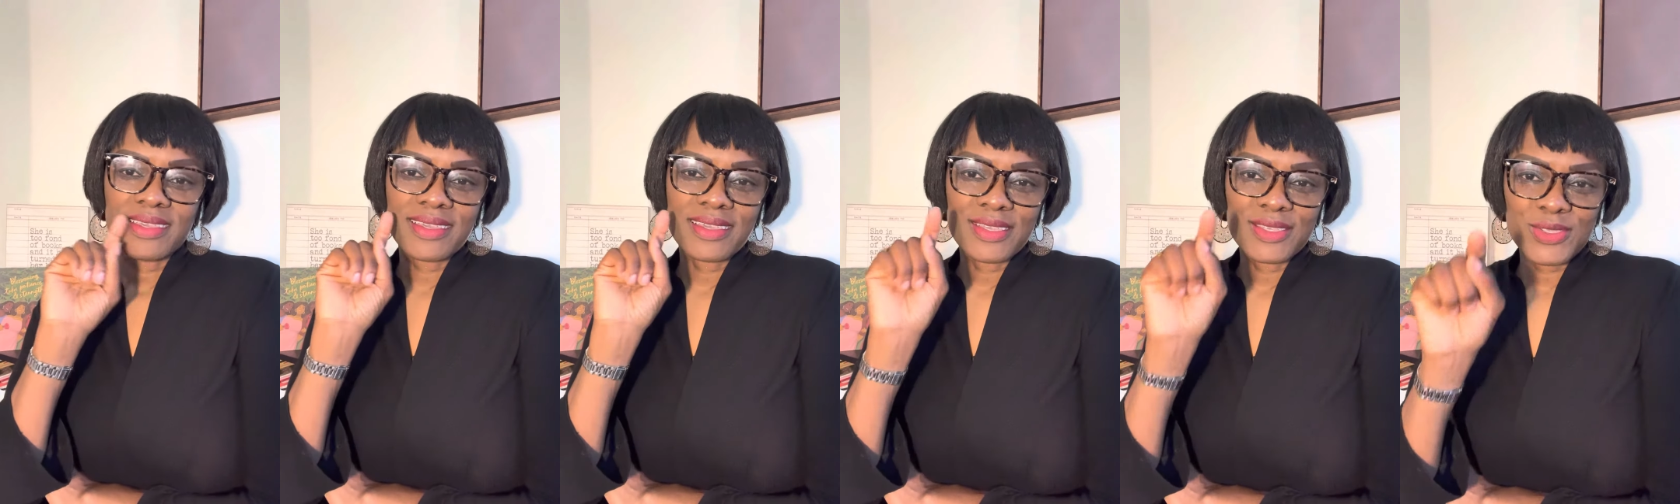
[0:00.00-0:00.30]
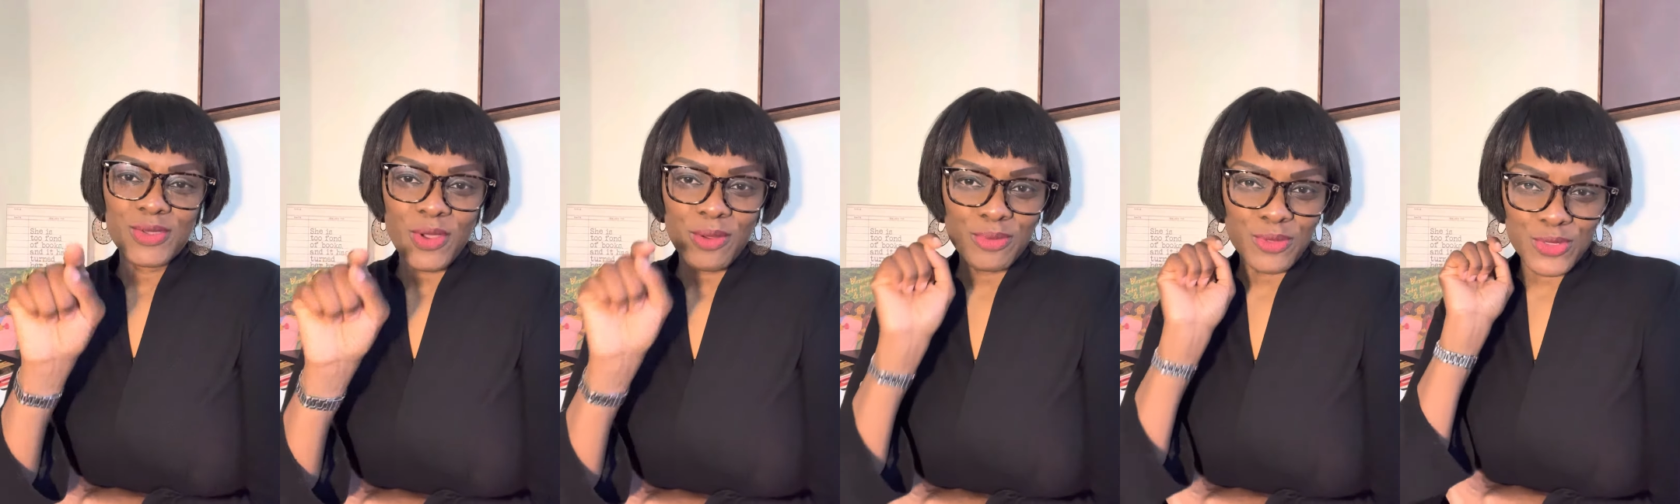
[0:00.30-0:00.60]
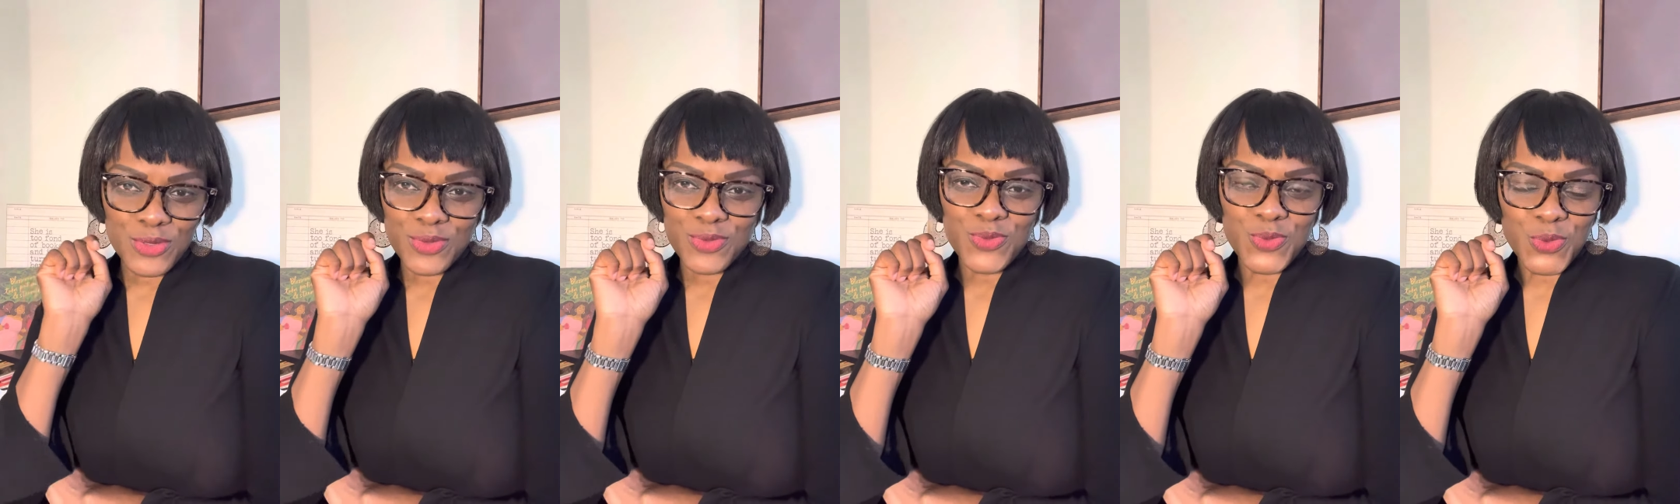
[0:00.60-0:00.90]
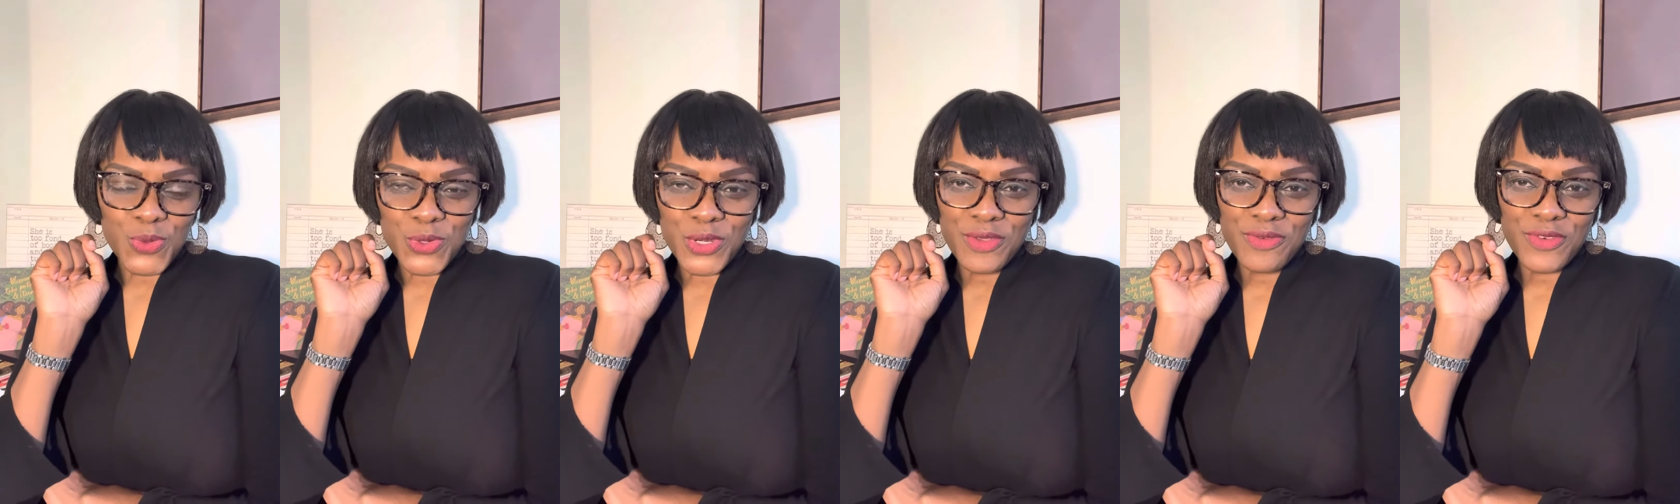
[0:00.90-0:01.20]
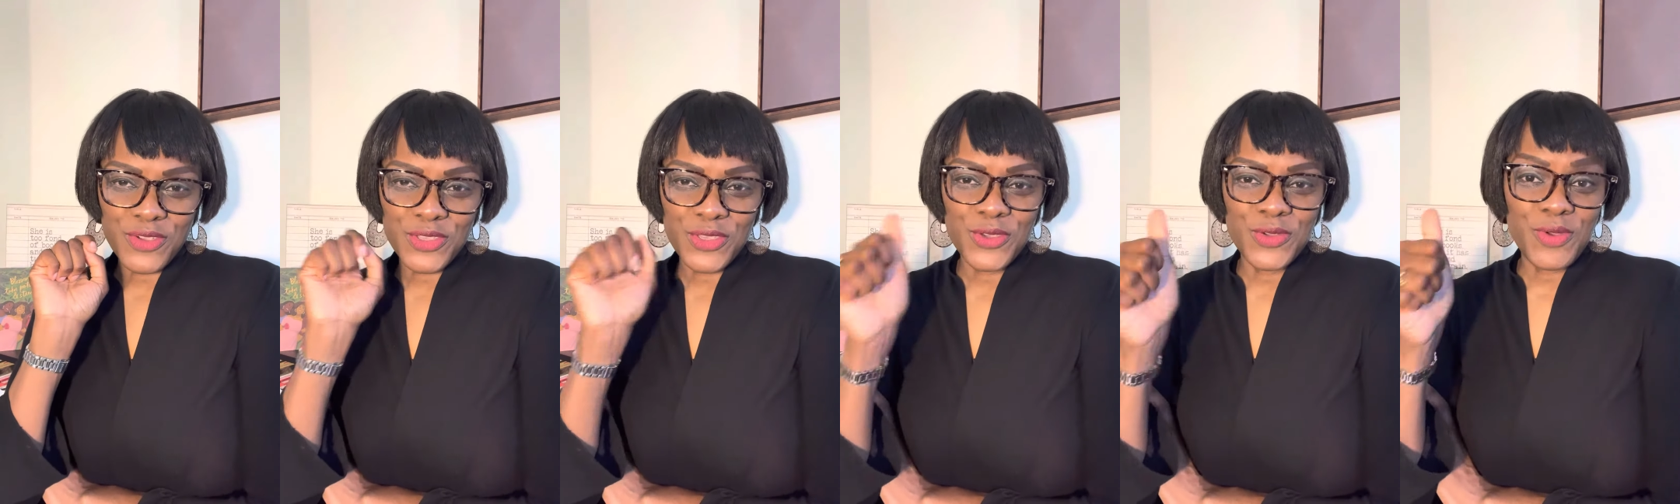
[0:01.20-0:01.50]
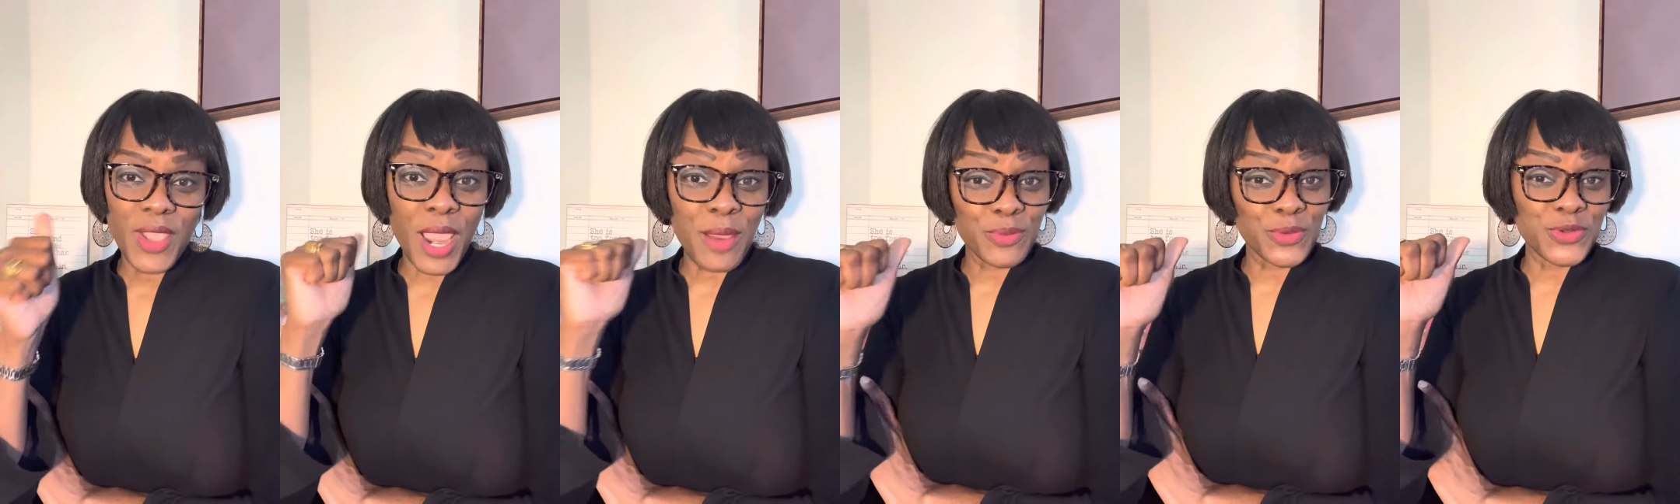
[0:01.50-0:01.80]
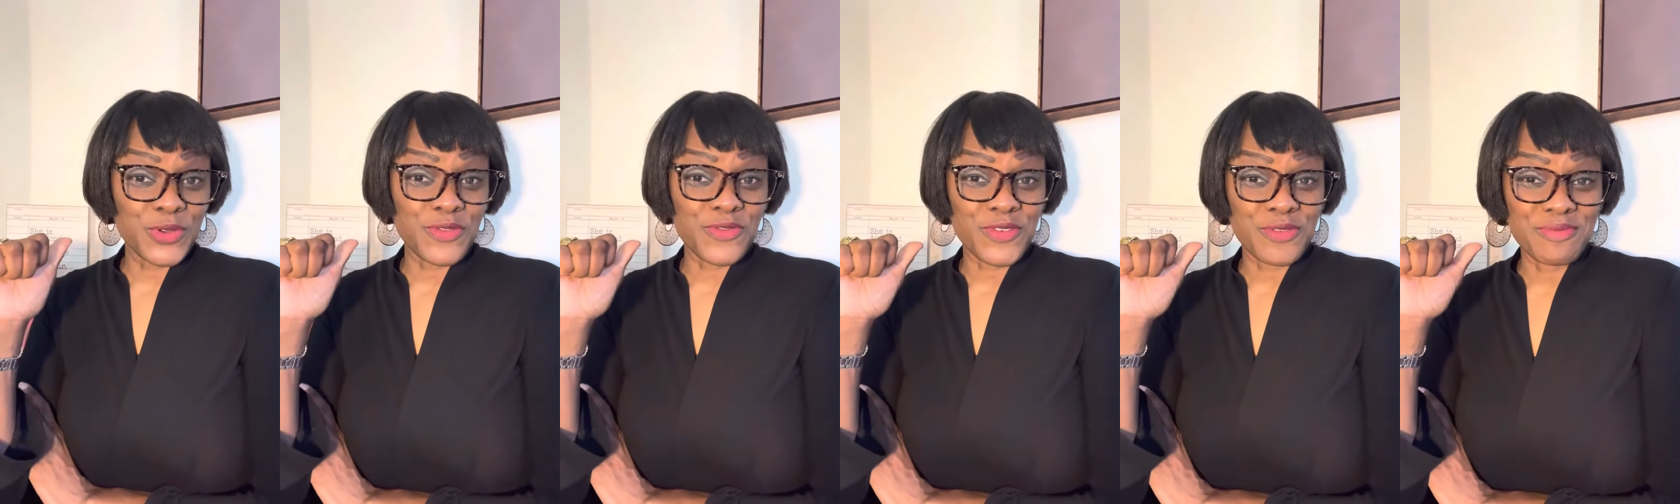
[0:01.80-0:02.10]
So I'm rooting for you. I'm
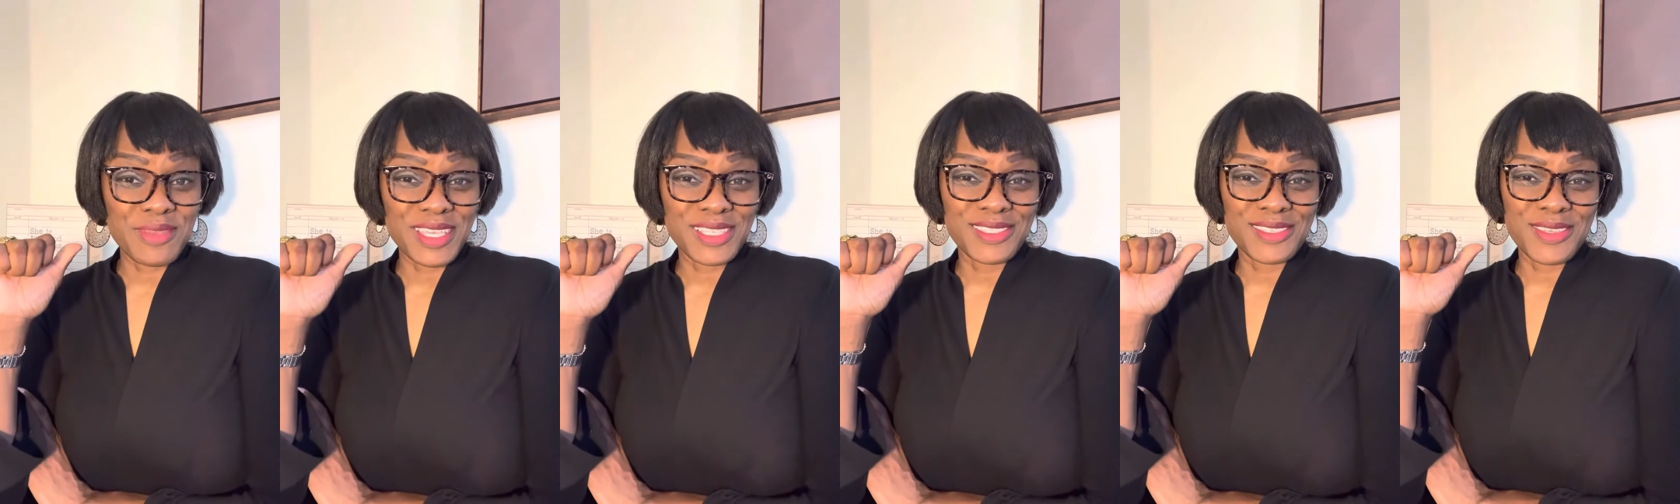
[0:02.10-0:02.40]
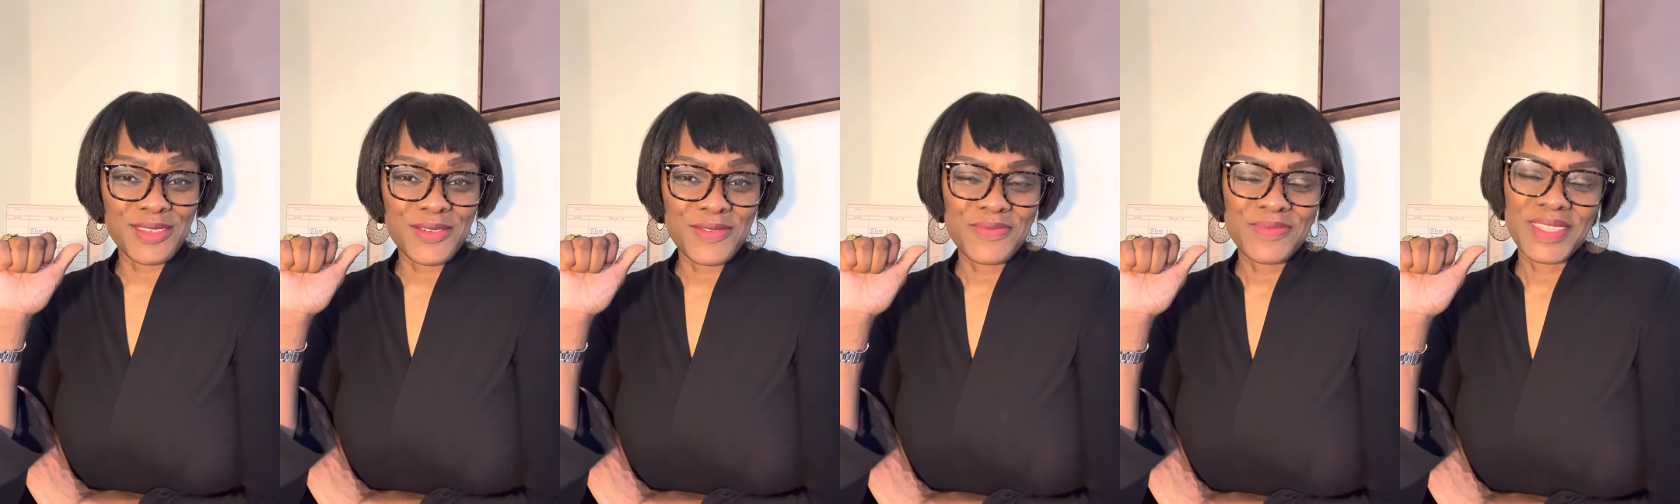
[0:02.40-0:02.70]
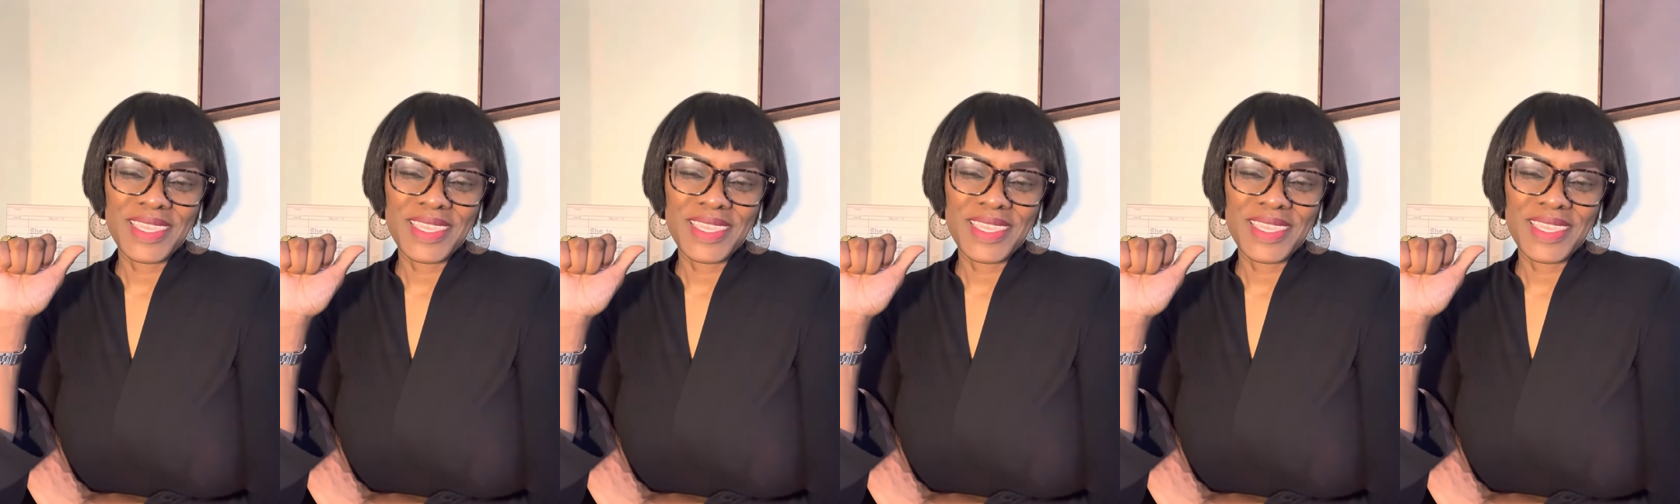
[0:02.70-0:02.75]
rooting for me too.